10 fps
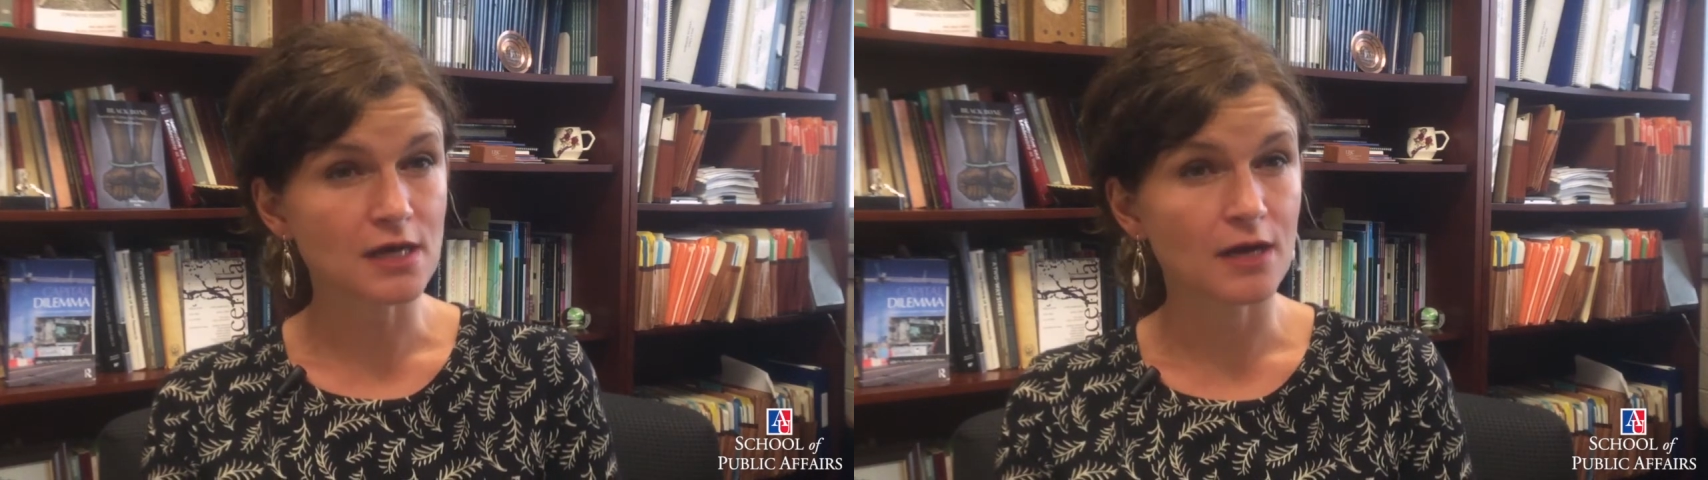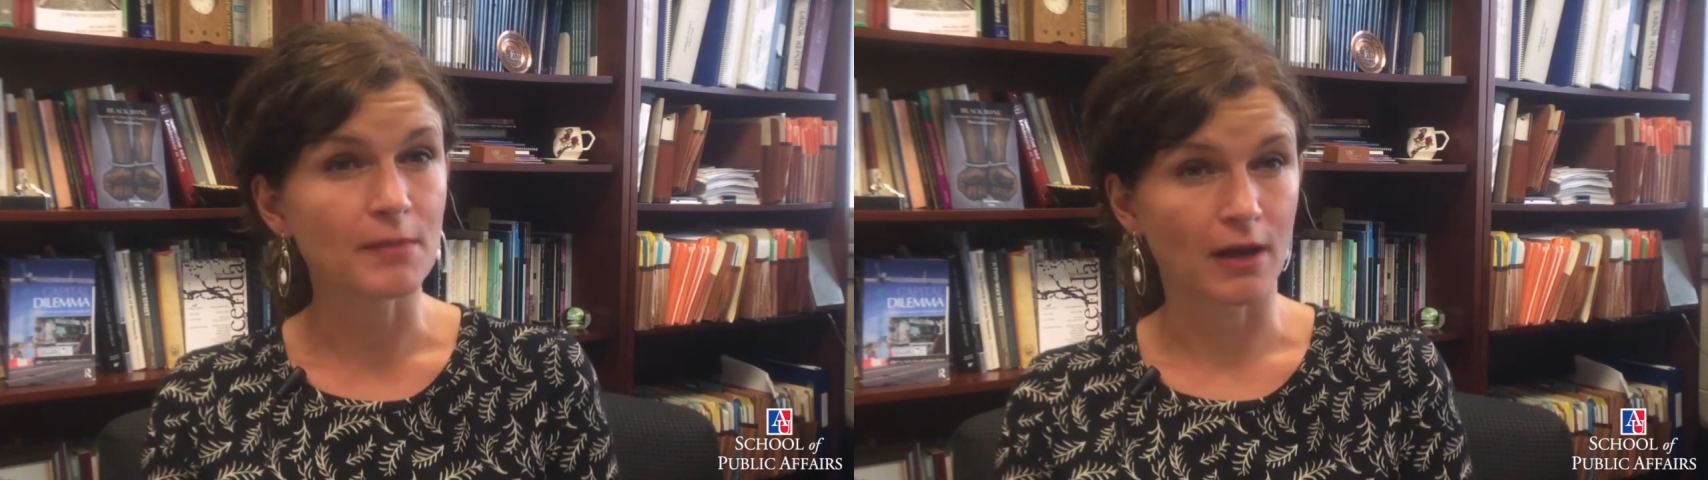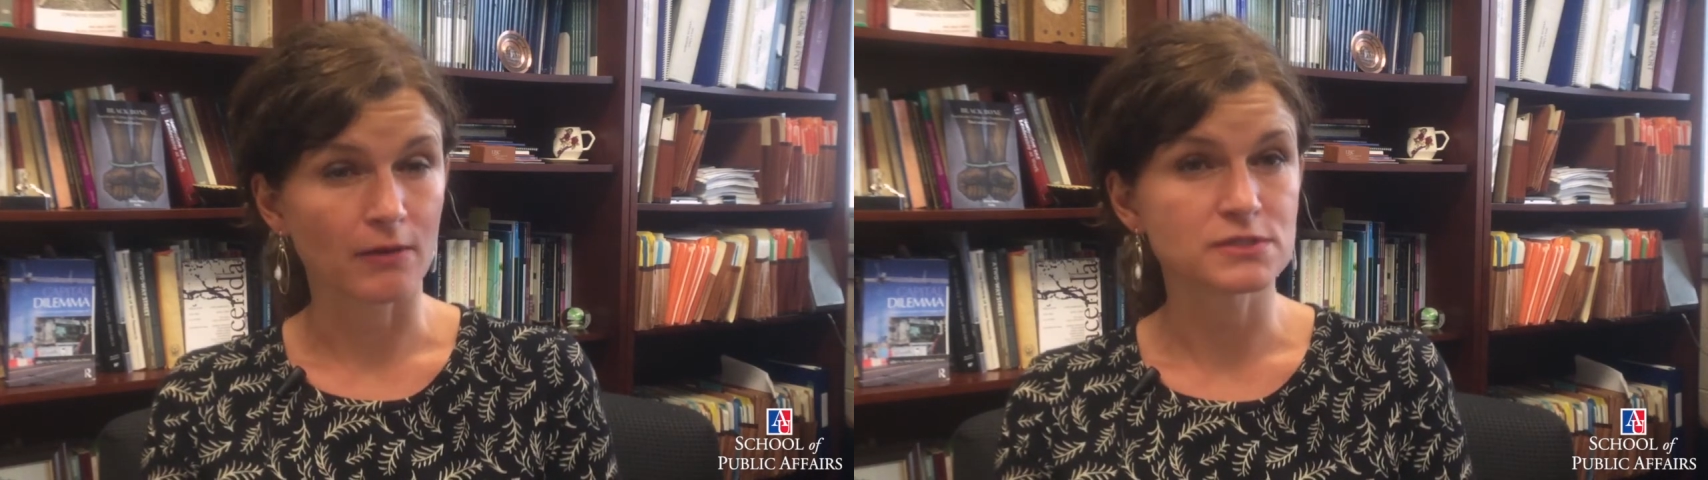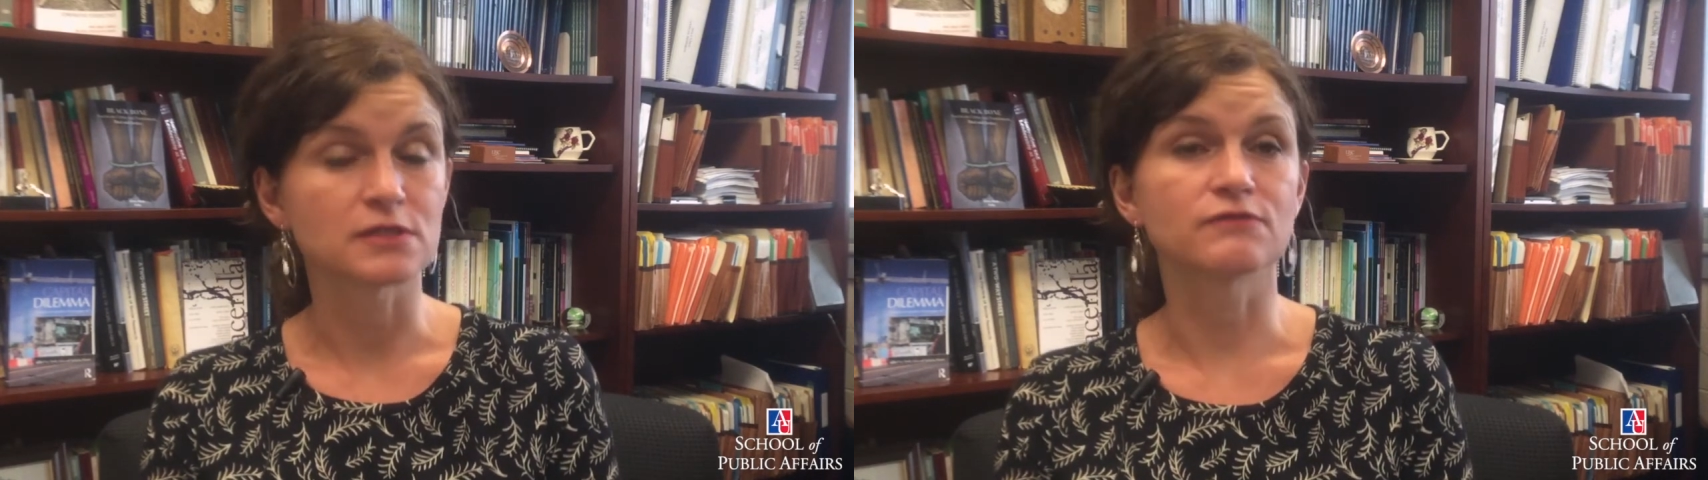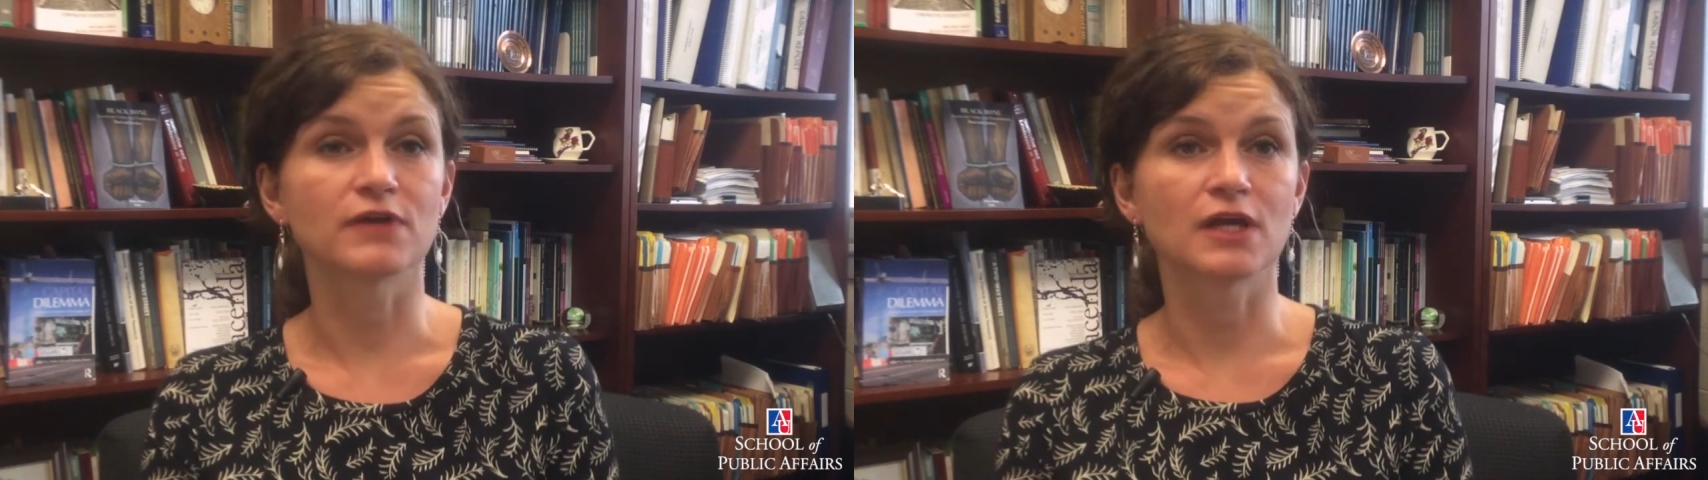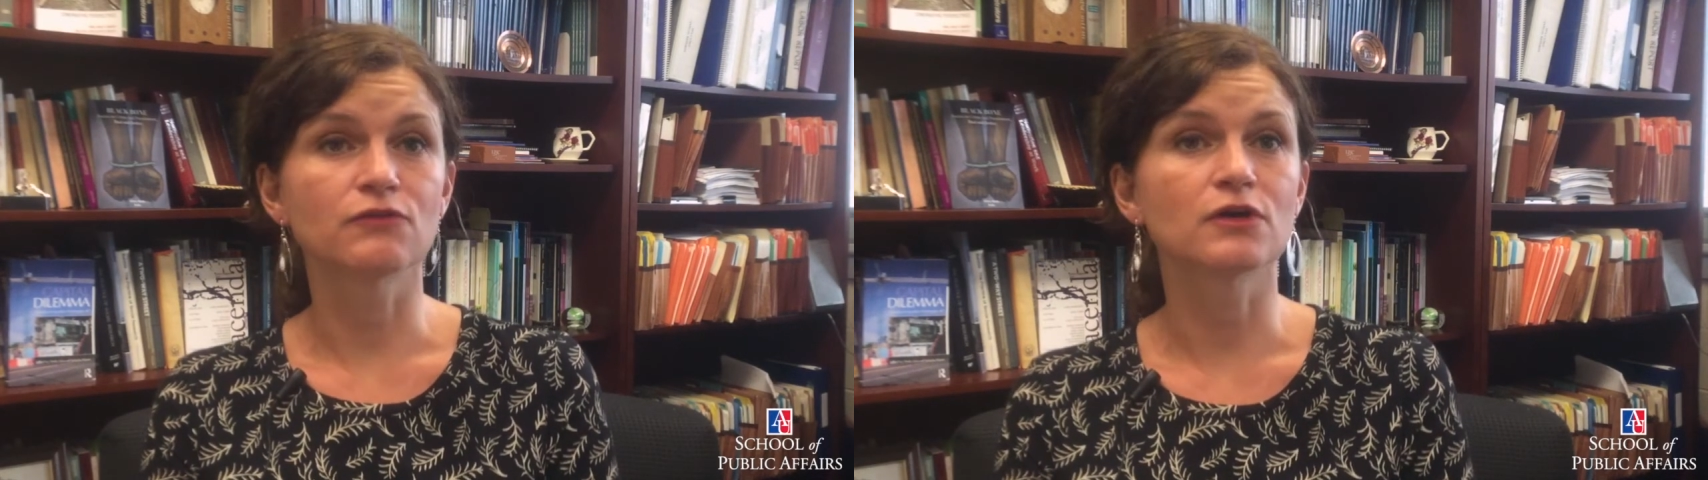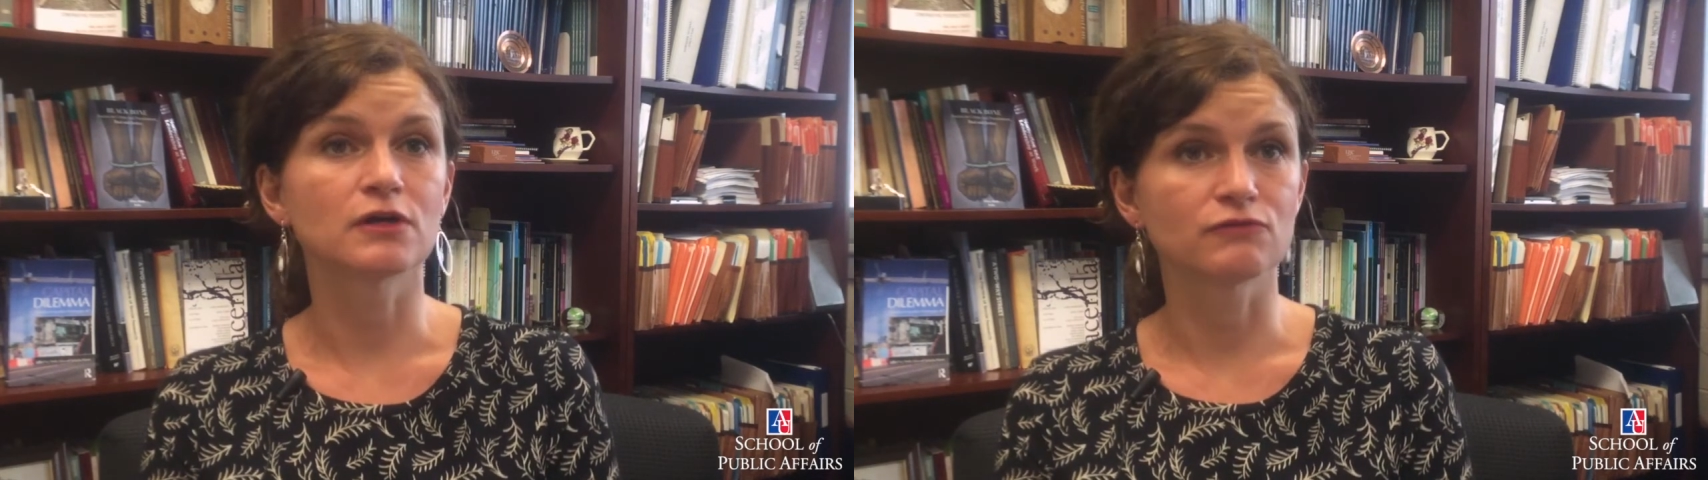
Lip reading: come out in favor